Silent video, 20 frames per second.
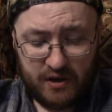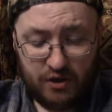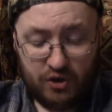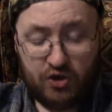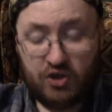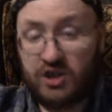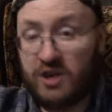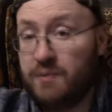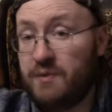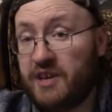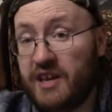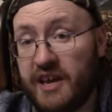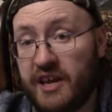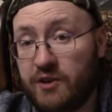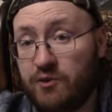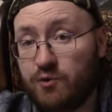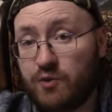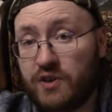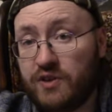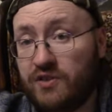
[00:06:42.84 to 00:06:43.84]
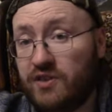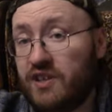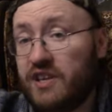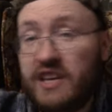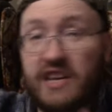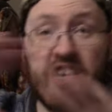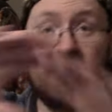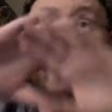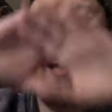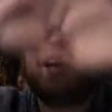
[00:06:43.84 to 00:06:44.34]
Jimi Hendrix,
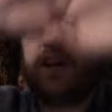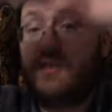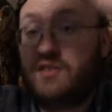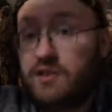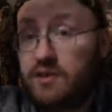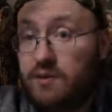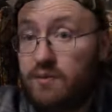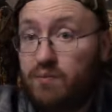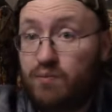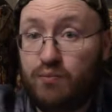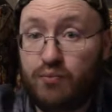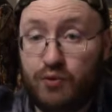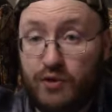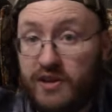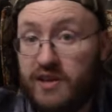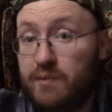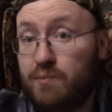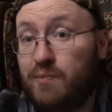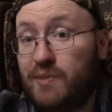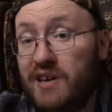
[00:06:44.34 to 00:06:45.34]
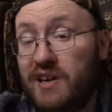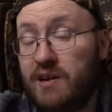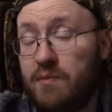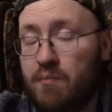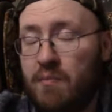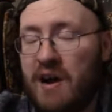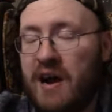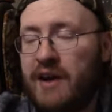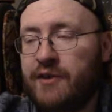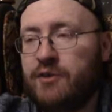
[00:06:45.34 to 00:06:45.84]
he has a pretty big
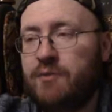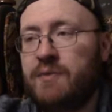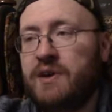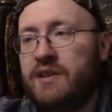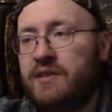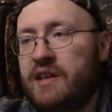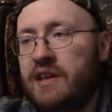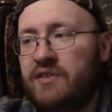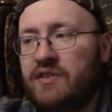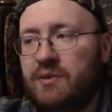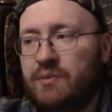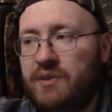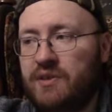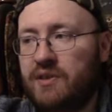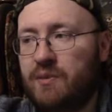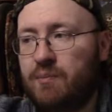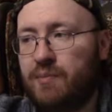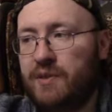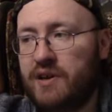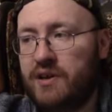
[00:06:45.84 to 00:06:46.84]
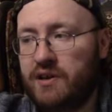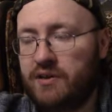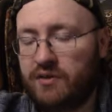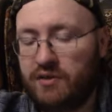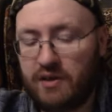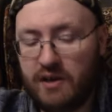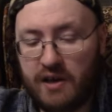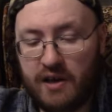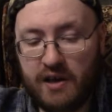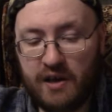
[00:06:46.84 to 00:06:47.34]
monument. That seemed like the biggest
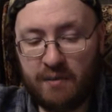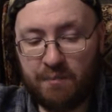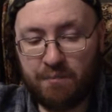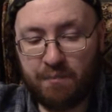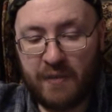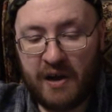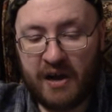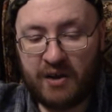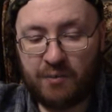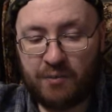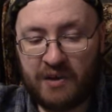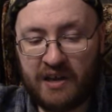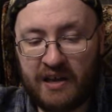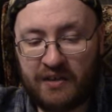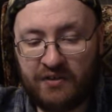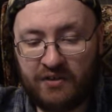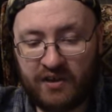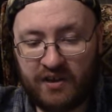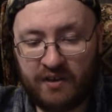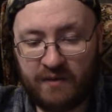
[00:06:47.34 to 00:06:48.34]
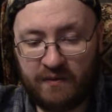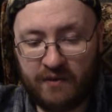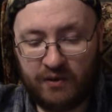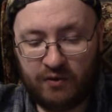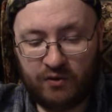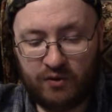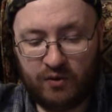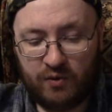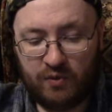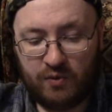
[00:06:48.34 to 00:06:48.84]
monument I've seen of these
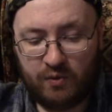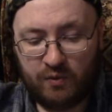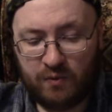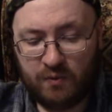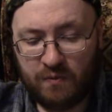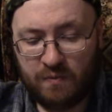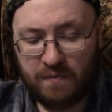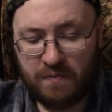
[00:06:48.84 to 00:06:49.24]
two.